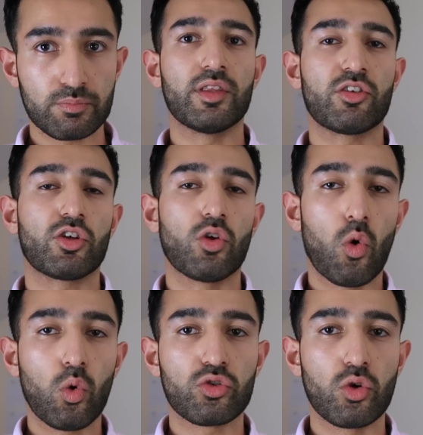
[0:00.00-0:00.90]
this could
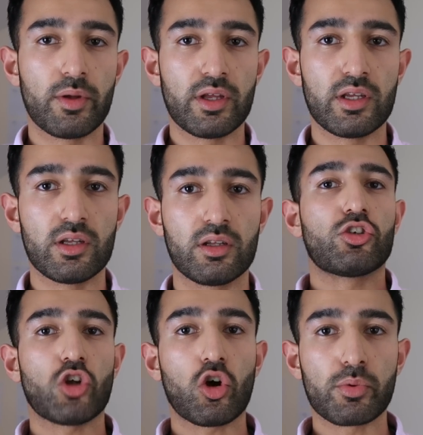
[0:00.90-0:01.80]
also be
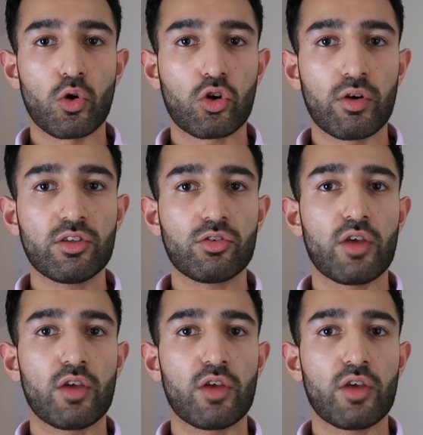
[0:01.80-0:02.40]
stock brokering.